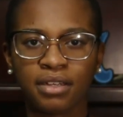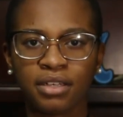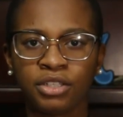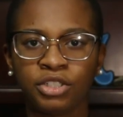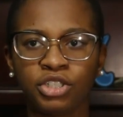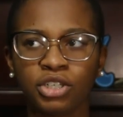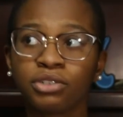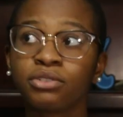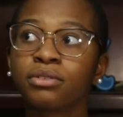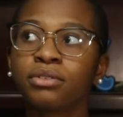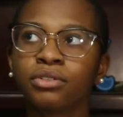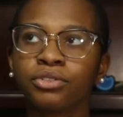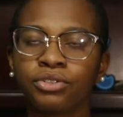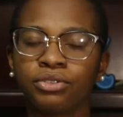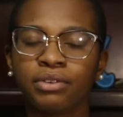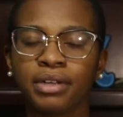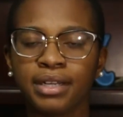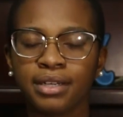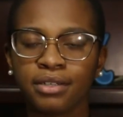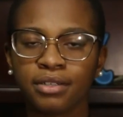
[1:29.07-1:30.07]
a general
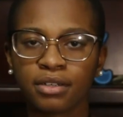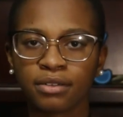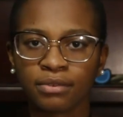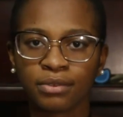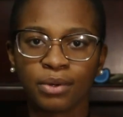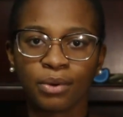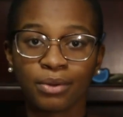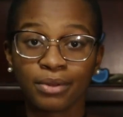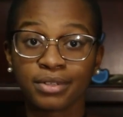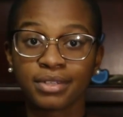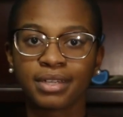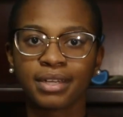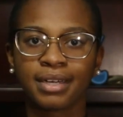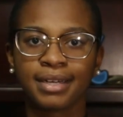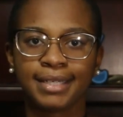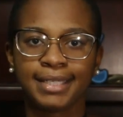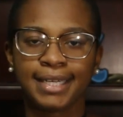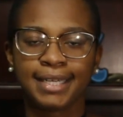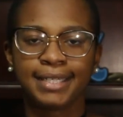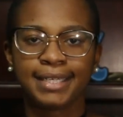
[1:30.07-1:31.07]
trend of goals that I
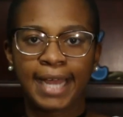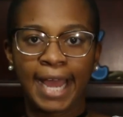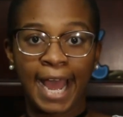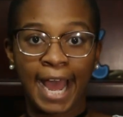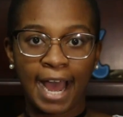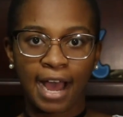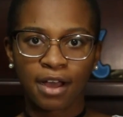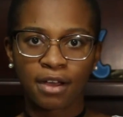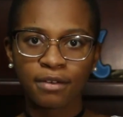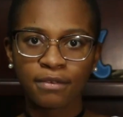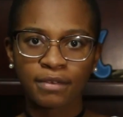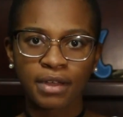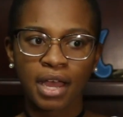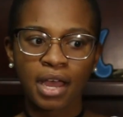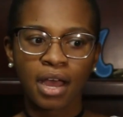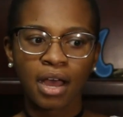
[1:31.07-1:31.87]
tend to have.